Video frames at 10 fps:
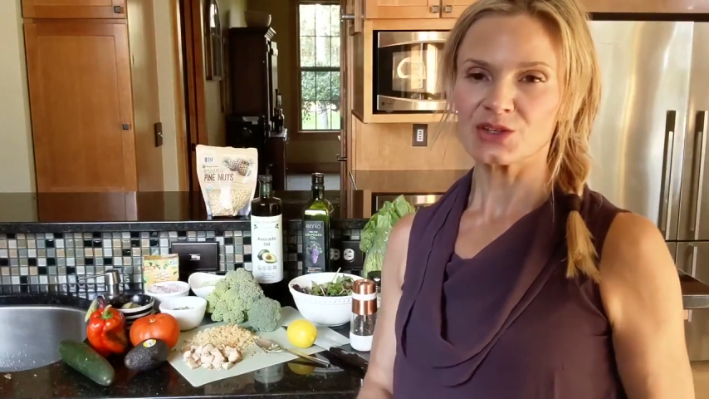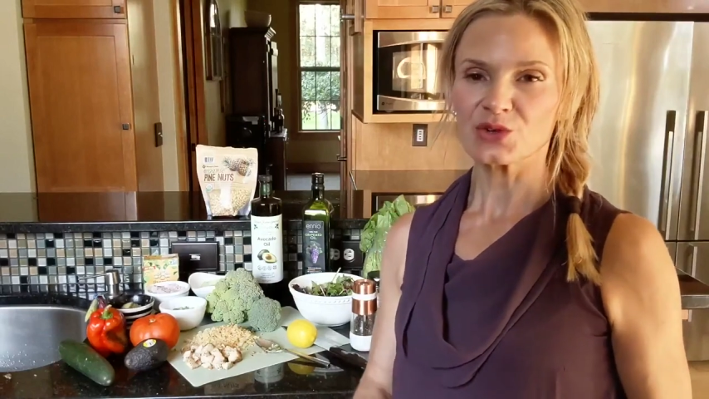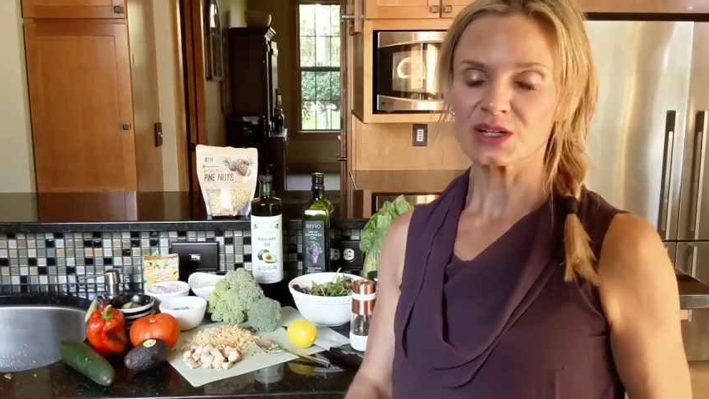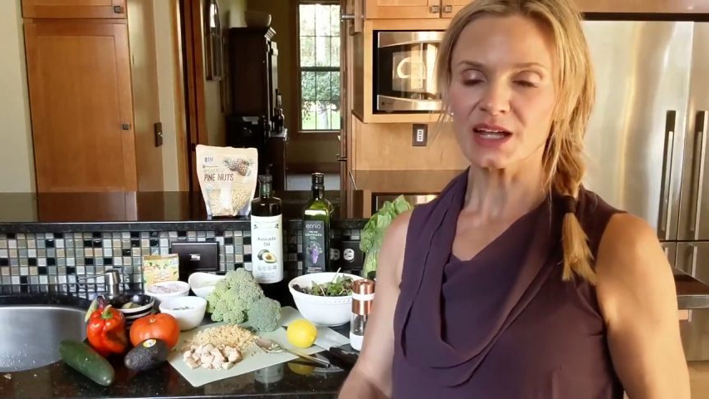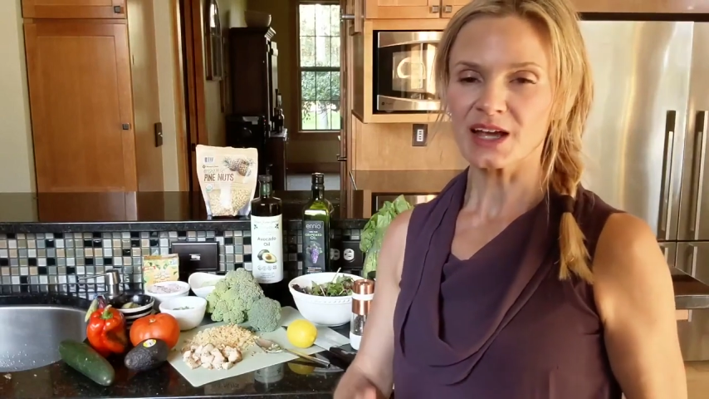
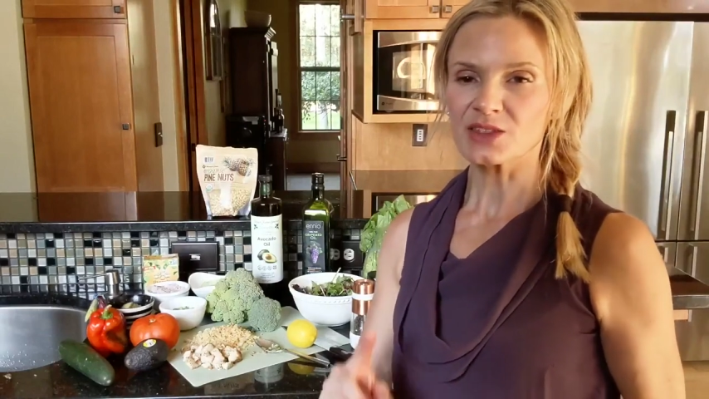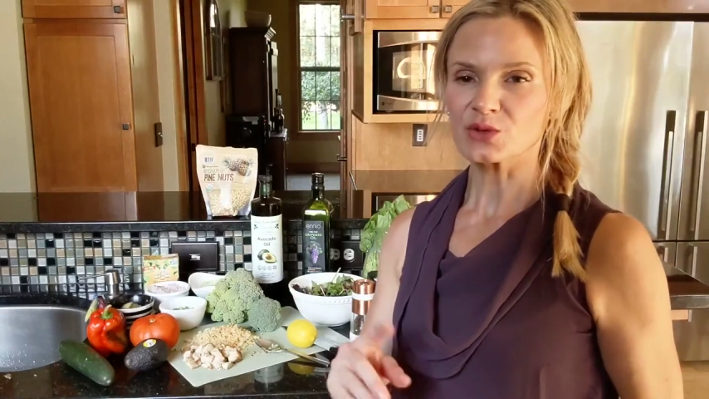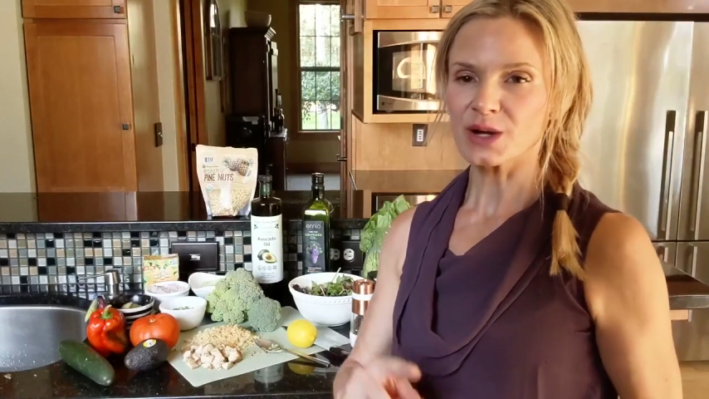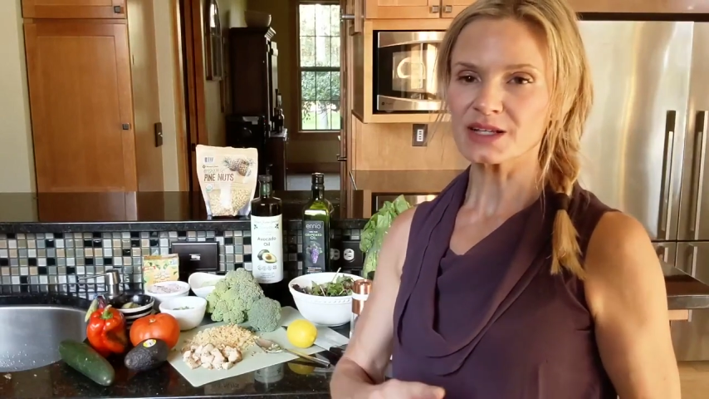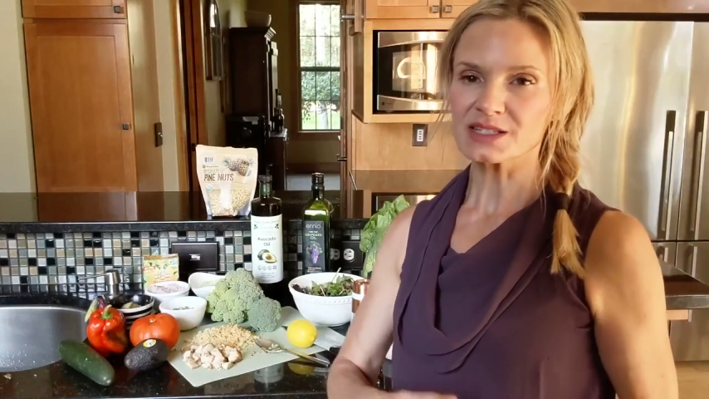you can add the
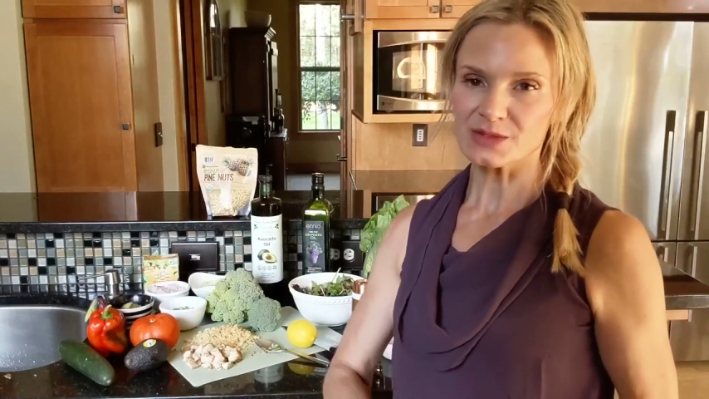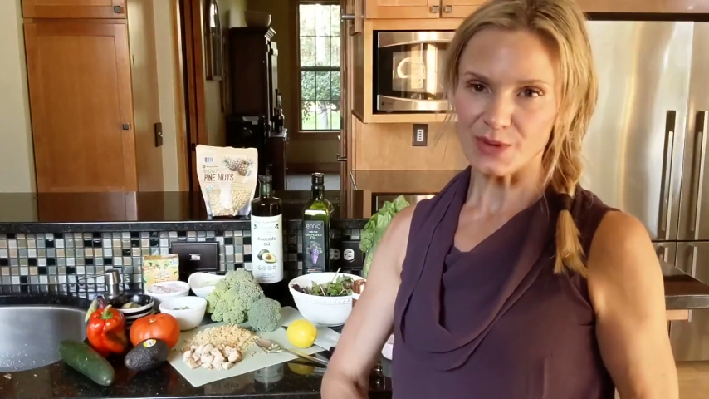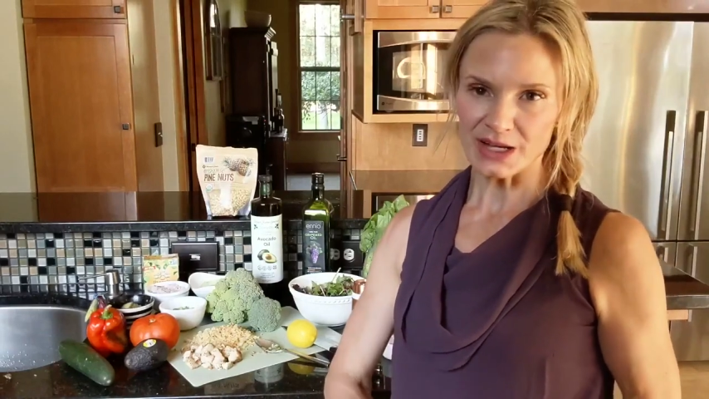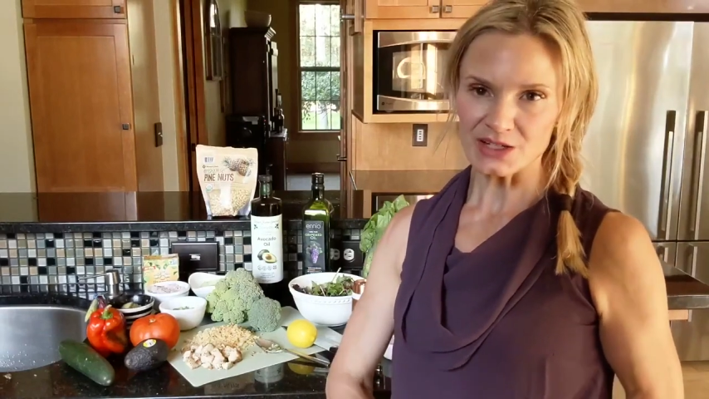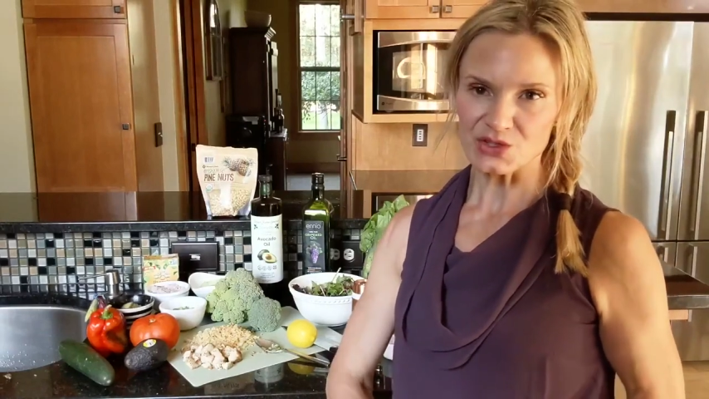right
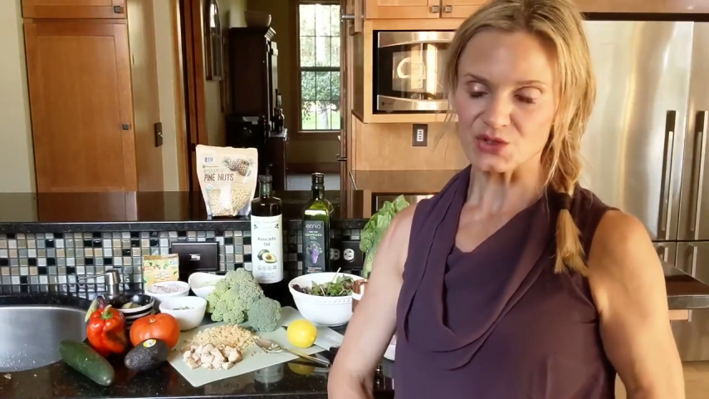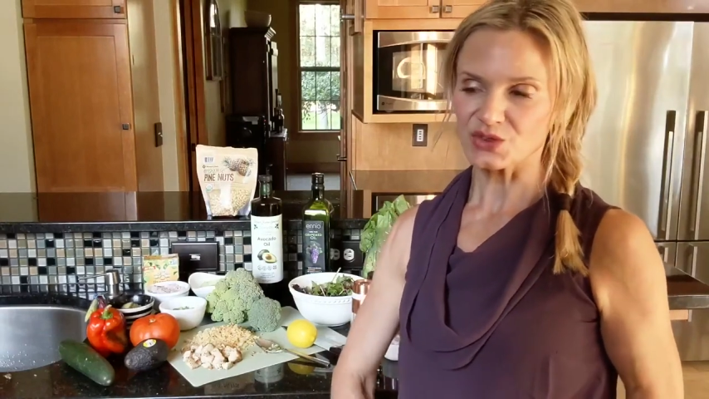spice or